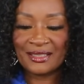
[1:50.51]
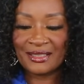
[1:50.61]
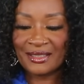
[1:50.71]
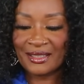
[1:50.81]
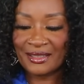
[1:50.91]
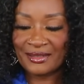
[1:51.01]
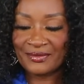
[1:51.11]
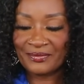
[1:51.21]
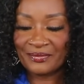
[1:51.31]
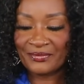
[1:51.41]
Okay.
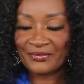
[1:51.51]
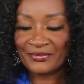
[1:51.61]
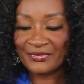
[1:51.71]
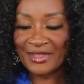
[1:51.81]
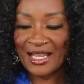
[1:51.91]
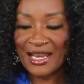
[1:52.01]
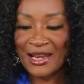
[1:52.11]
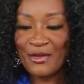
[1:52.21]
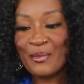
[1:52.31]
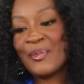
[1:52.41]

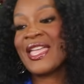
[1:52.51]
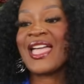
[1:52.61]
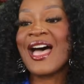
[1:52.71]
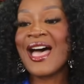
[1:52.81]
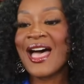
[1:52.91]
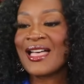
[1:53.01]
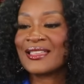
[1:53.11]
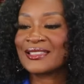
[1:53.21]
Lumpia.